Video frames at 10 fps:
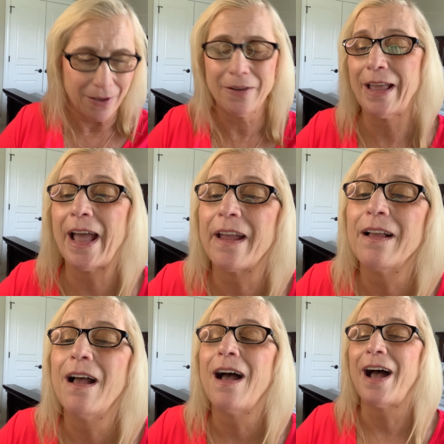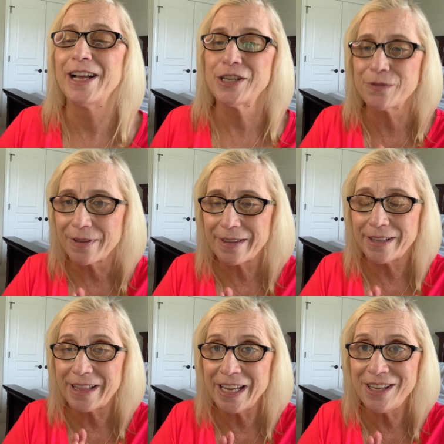okay. I just want to say
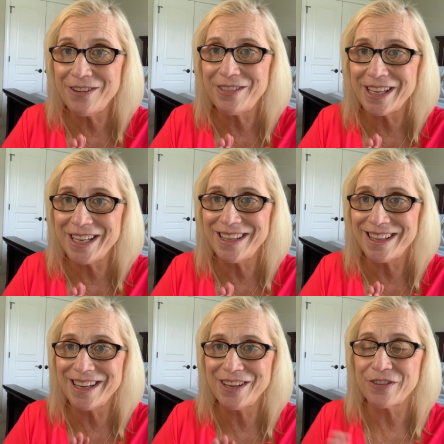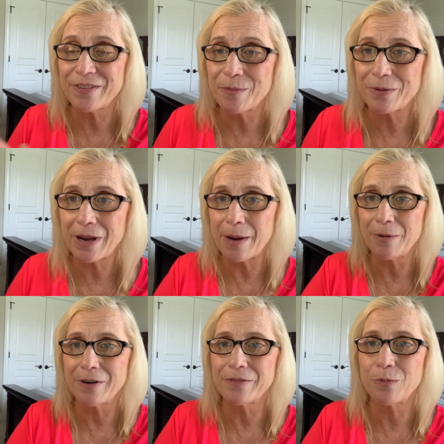thank you, thank you, thank you,
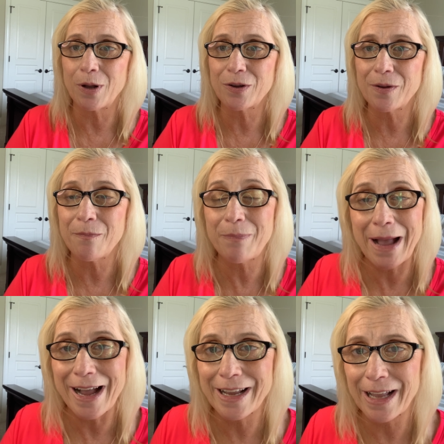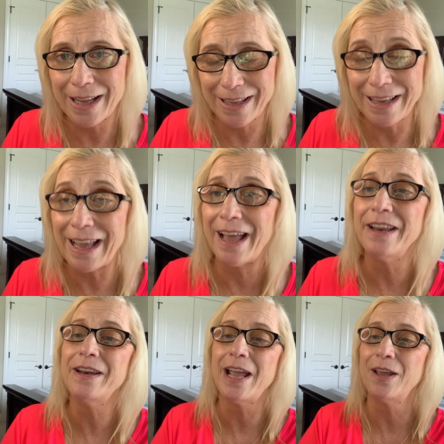subscribers. Welcome back
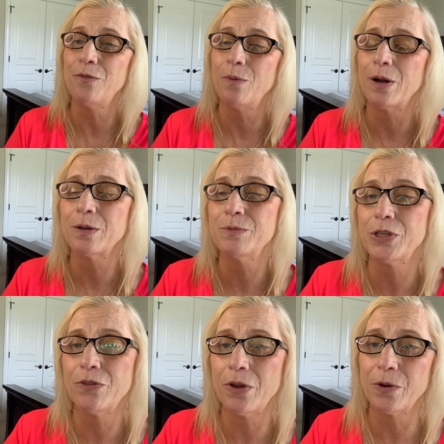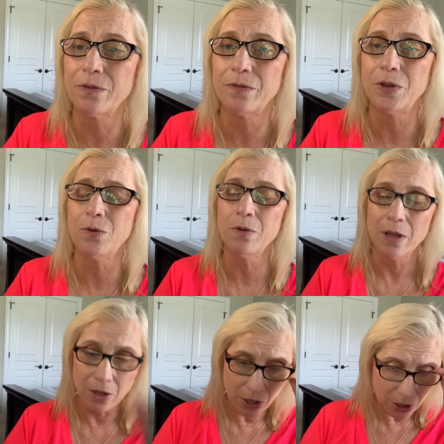again, and welcome to those of you
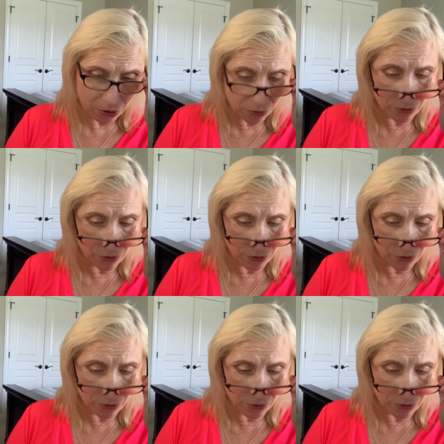who